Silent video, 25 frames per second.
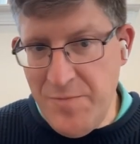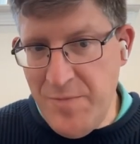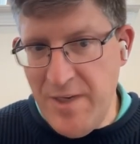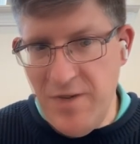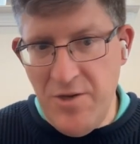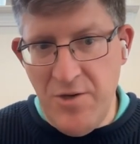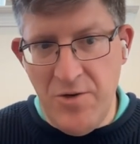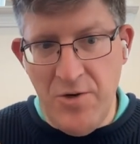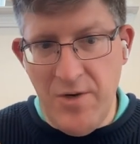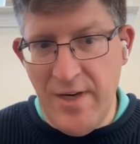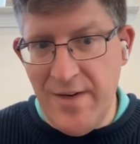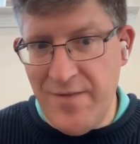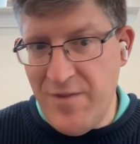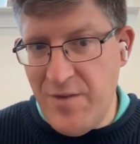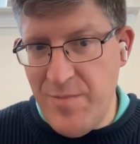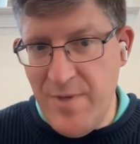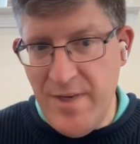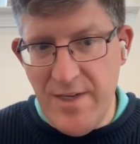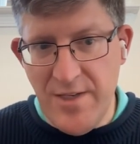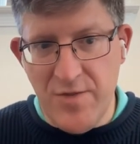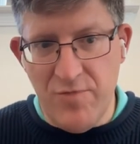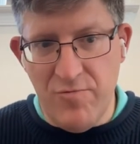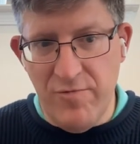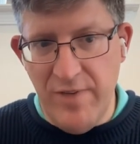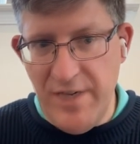you don't have to
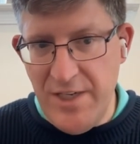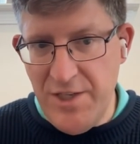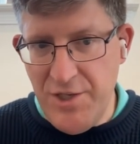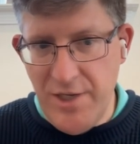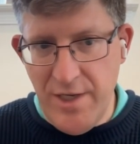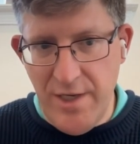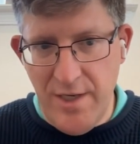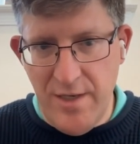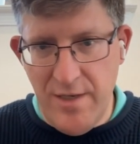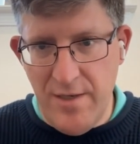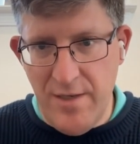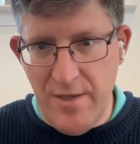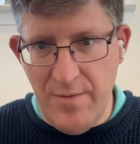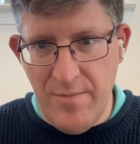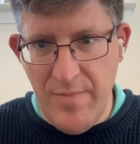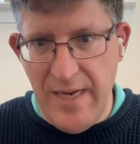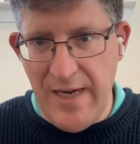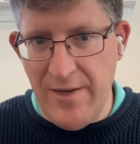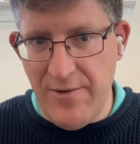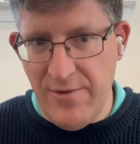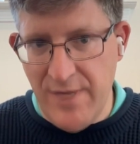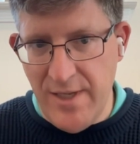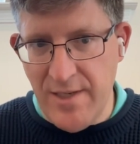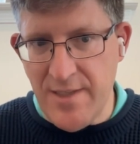be as rigid about